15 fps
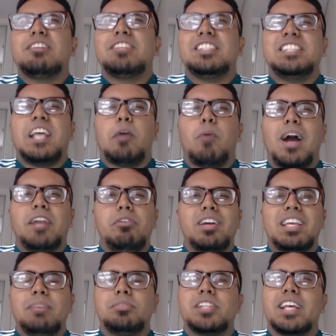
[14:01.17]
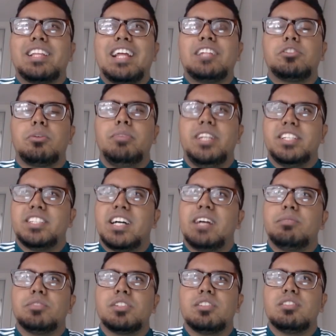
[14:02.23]
of the day, why do I keep saying that so many
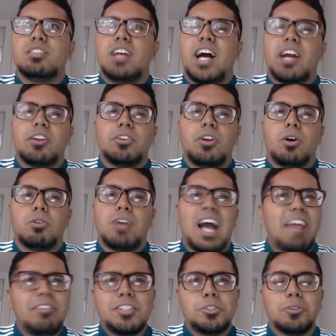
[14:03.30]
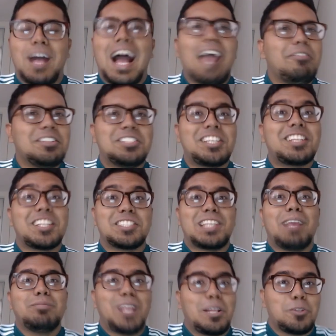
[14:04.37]
times? I don't know. I even say the
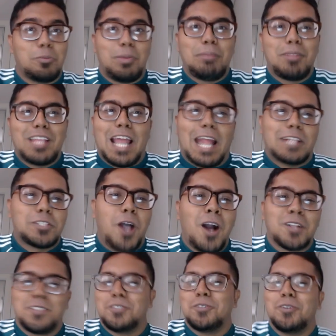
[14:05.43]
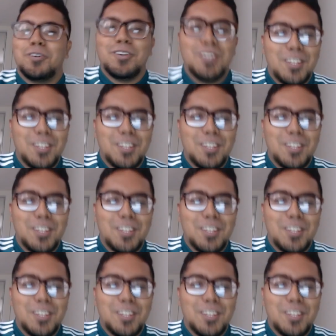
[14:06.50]
same thing to people that I talk to.